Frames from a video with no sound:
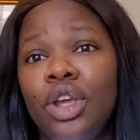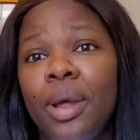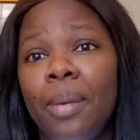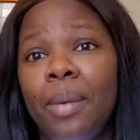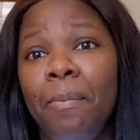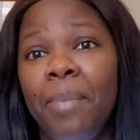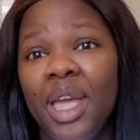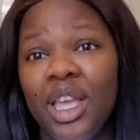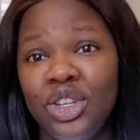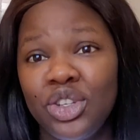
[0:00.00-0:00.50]
you're
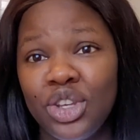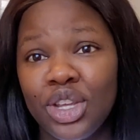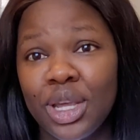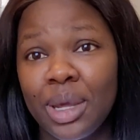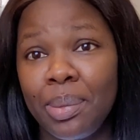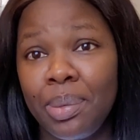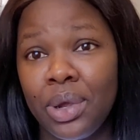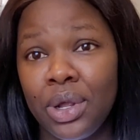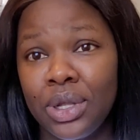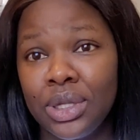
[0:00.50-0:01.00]
bashing
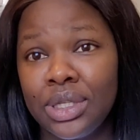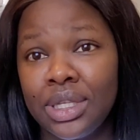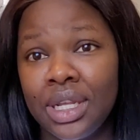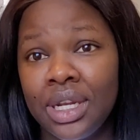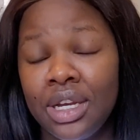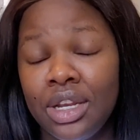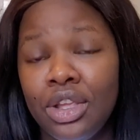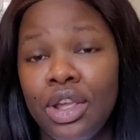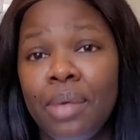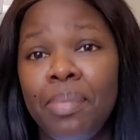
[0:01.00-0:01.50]
a
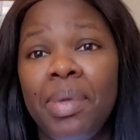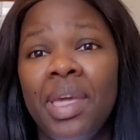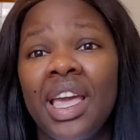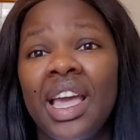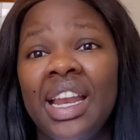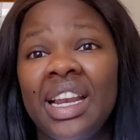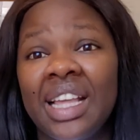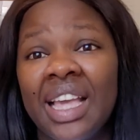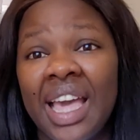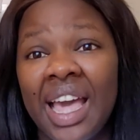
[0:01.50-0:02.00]
person, you're being
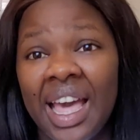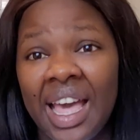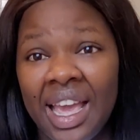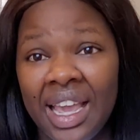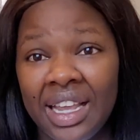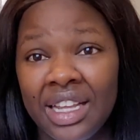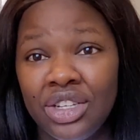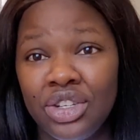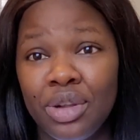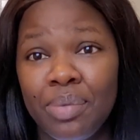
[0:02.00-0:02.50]

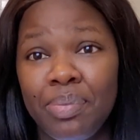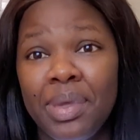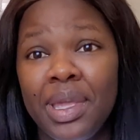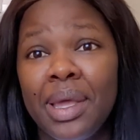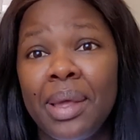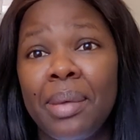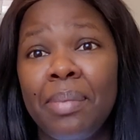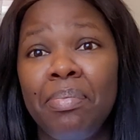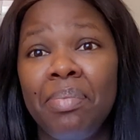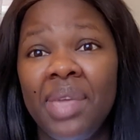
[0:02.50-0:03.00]
unkind, you're
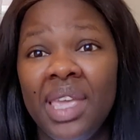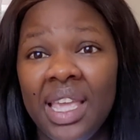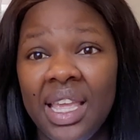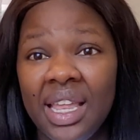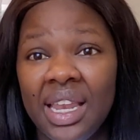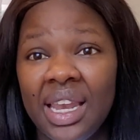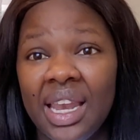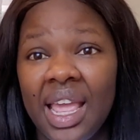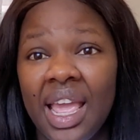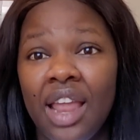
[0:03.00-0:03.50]
being
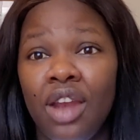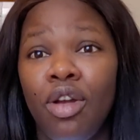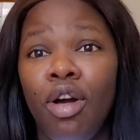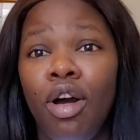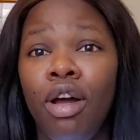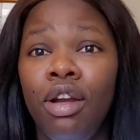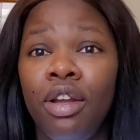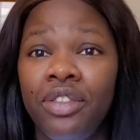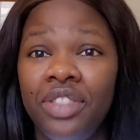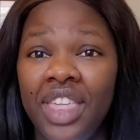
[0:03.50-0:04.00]
mean, and
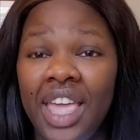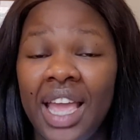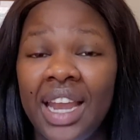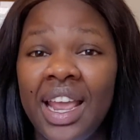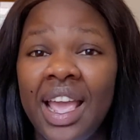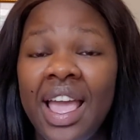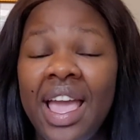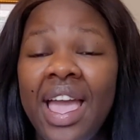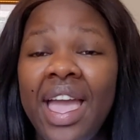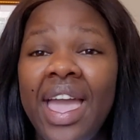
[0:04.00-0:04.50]
all of
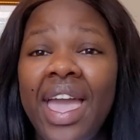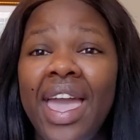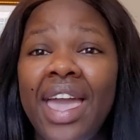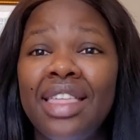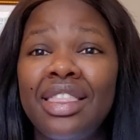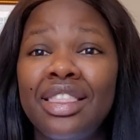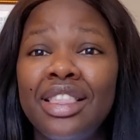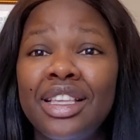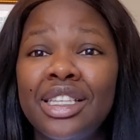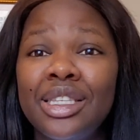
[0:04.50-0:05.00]
that.
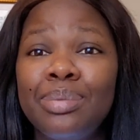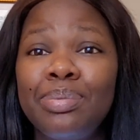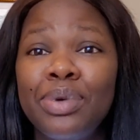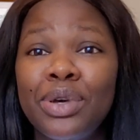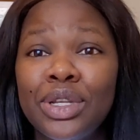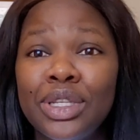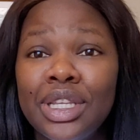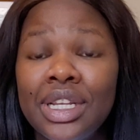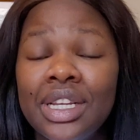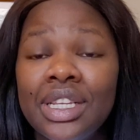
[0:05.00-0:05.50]
And this
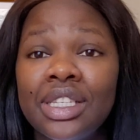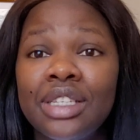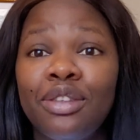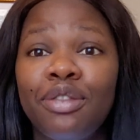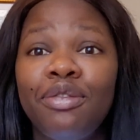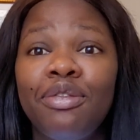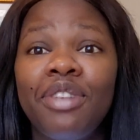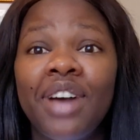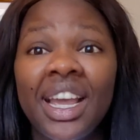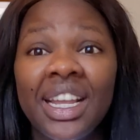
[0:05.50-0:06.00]
person is
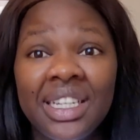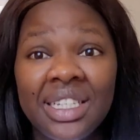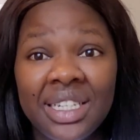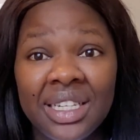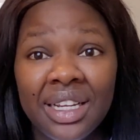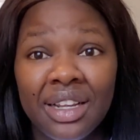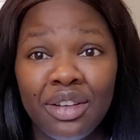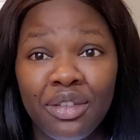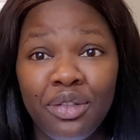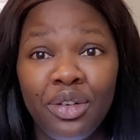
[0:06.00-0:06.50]

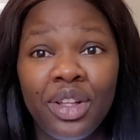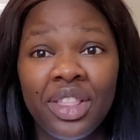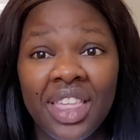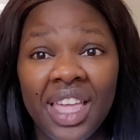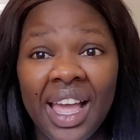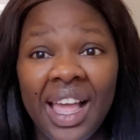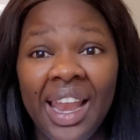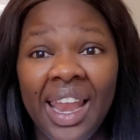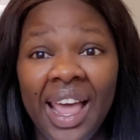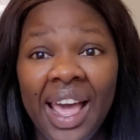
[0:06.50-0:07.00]
fighting for
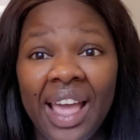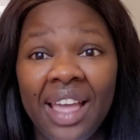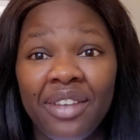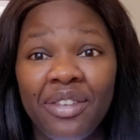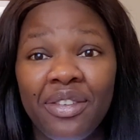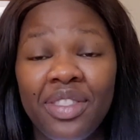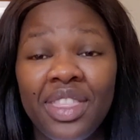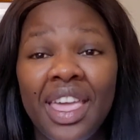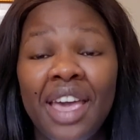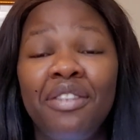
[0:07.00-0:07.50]
their
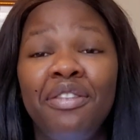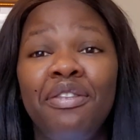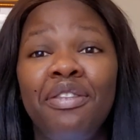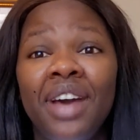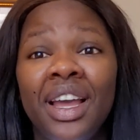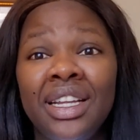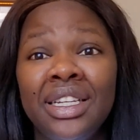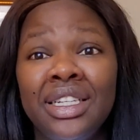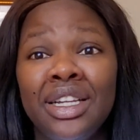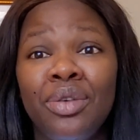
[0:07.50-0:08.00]
life. They are
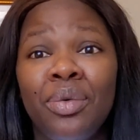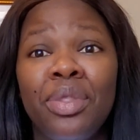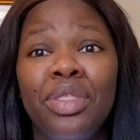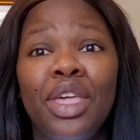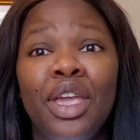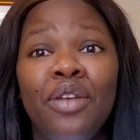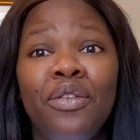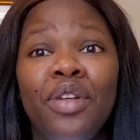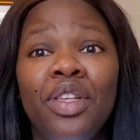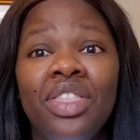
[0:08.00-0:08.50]
fighting with
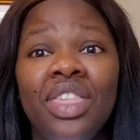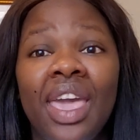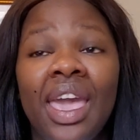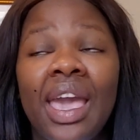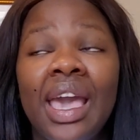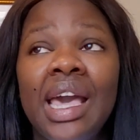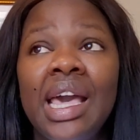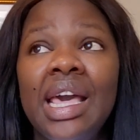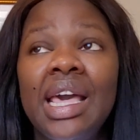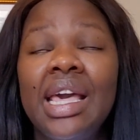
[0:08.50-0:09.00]

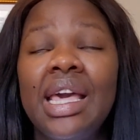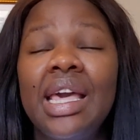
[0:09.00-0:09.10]
everything